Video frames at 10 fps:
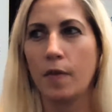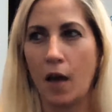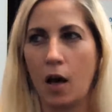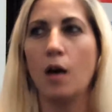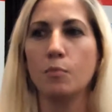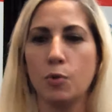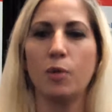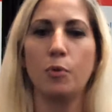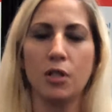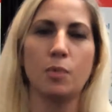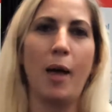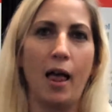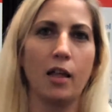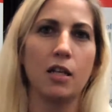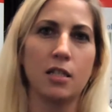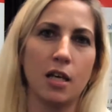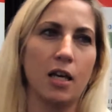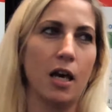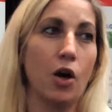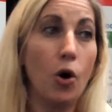that comes with municipalities
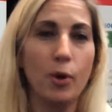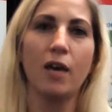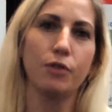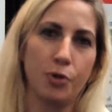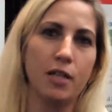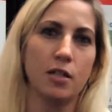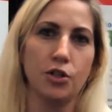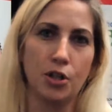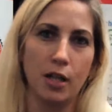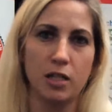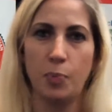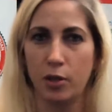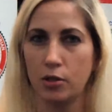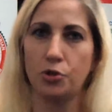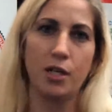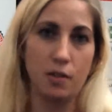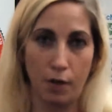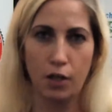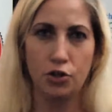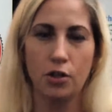thinking, oh, we have a train station, let's build a transit
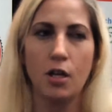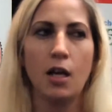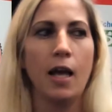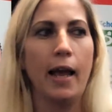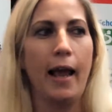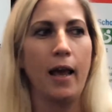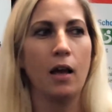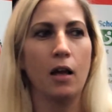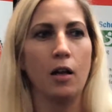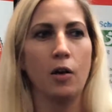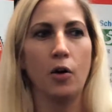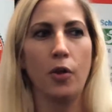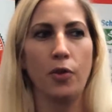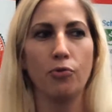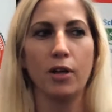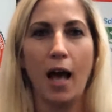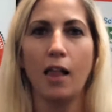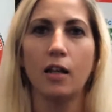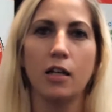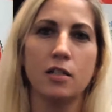village. And the
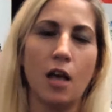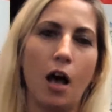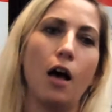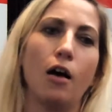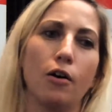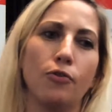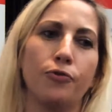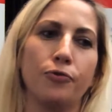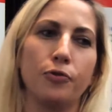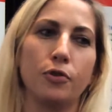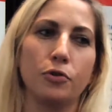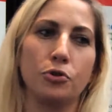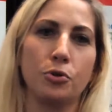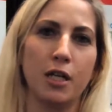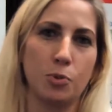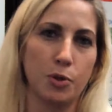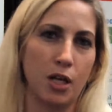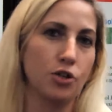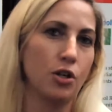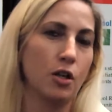realities of
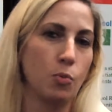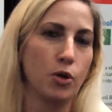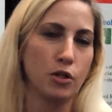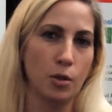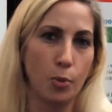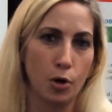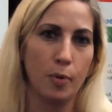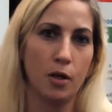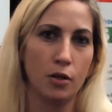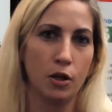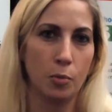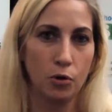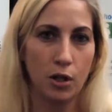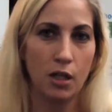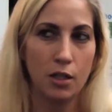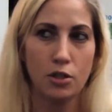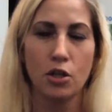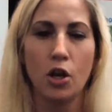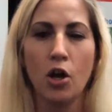transportation in more suburban communities,